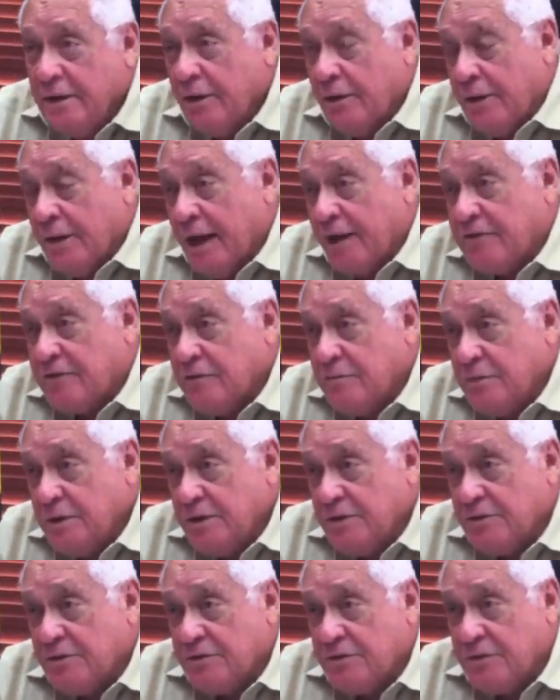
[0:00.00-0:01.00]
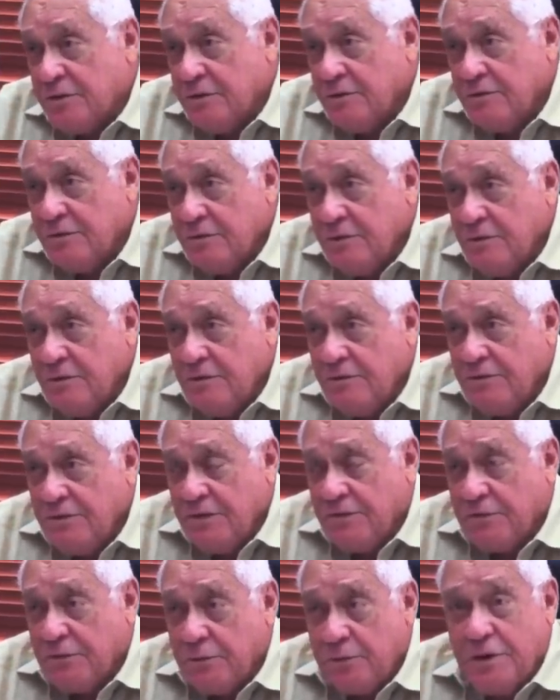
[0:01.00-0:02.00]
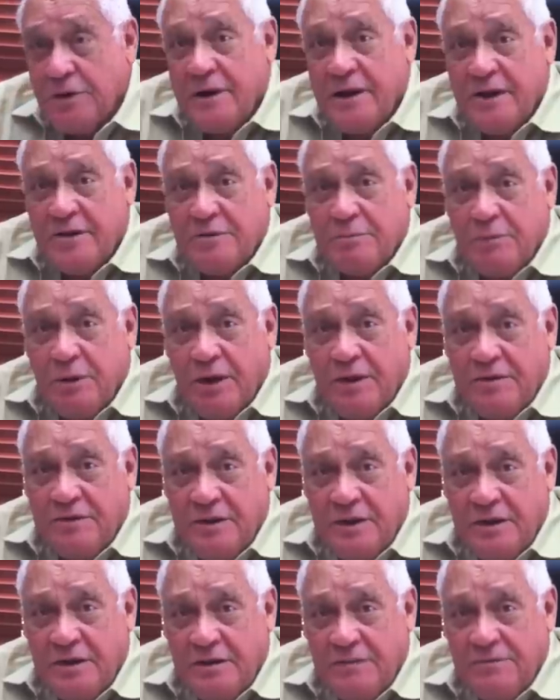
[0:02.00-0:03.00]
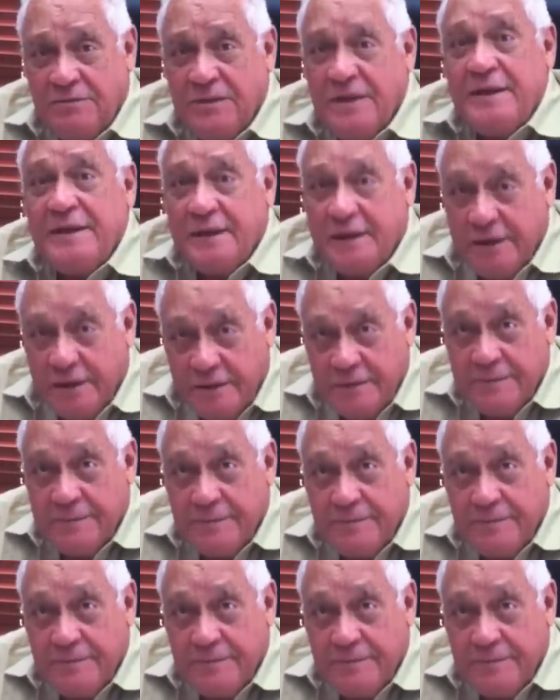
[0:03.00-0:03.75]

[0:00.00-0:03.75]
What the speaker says: Now that to me is fifth world exploitative thinking